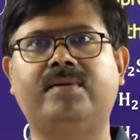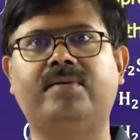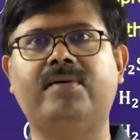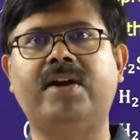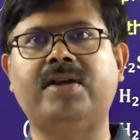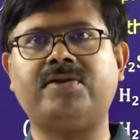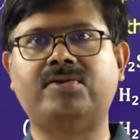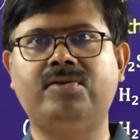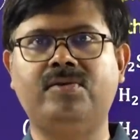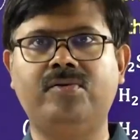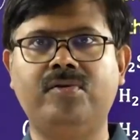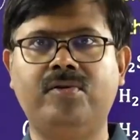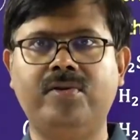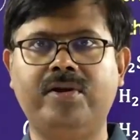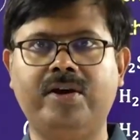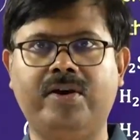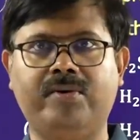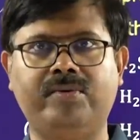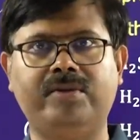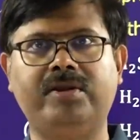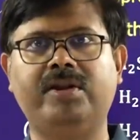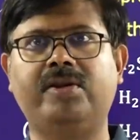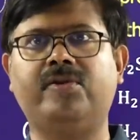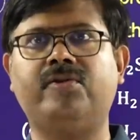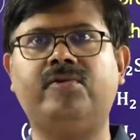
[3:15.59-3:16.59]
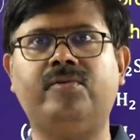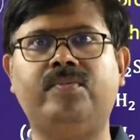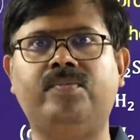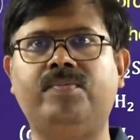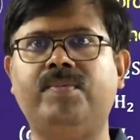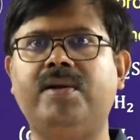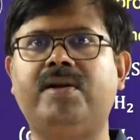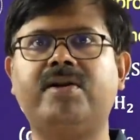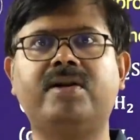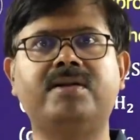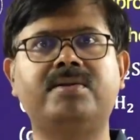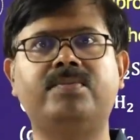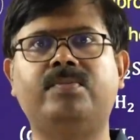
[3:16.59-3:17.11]
as you go down the group,
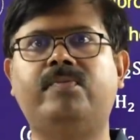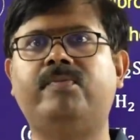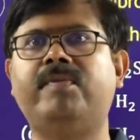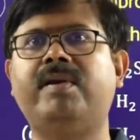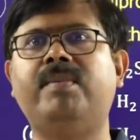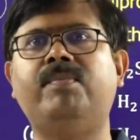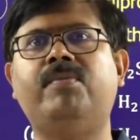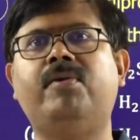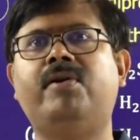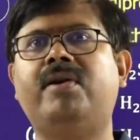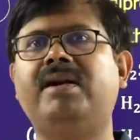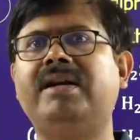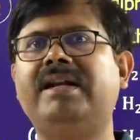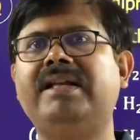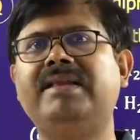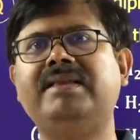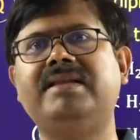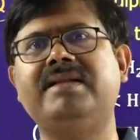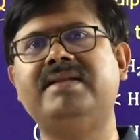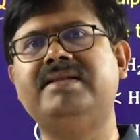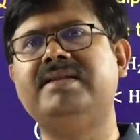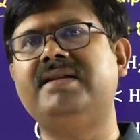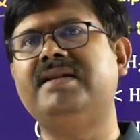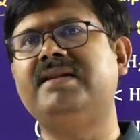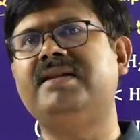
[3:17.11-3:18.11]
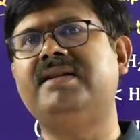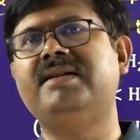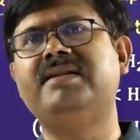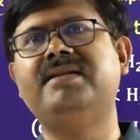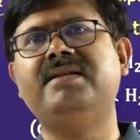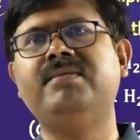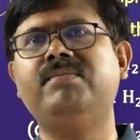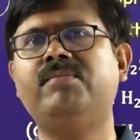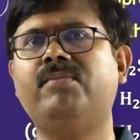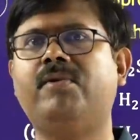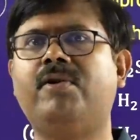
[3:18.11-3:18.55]
because when bond length is increasing,